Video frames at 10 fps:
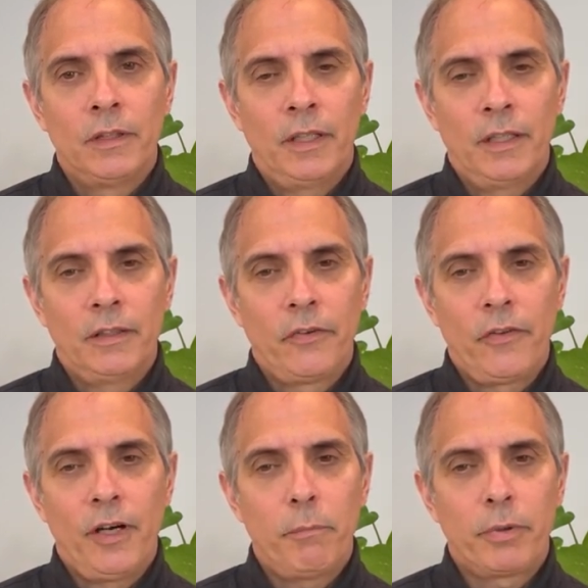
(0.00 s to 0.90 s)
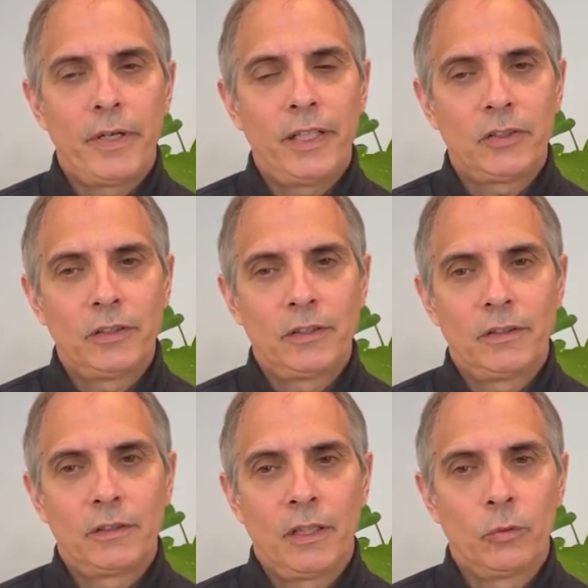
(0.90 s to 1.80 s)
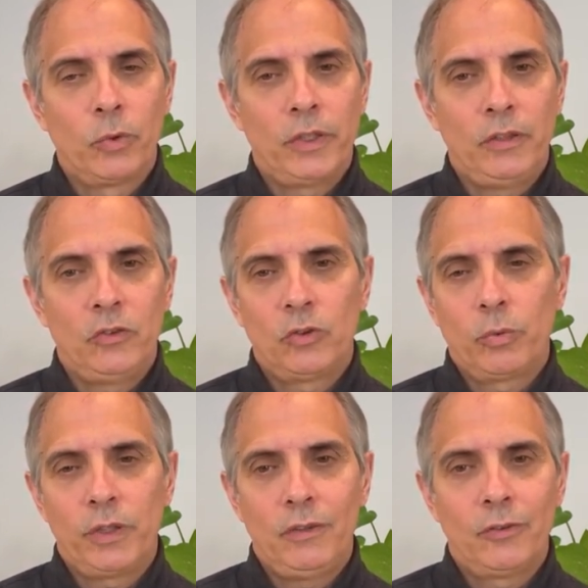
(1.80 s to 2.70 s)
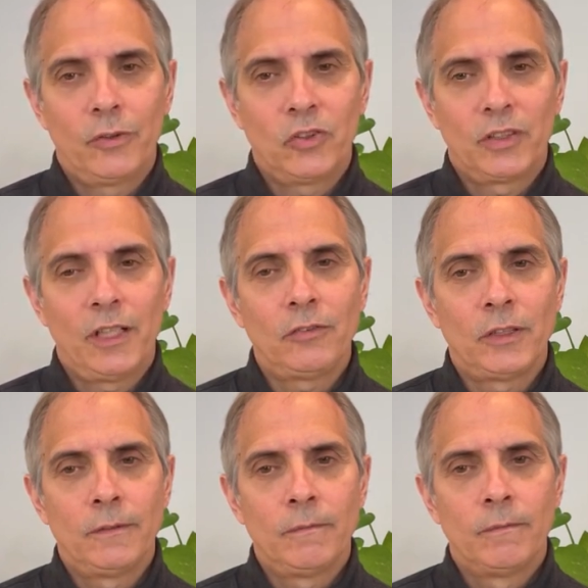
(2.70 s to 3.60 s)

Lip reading: Our thought processes are running 24/7,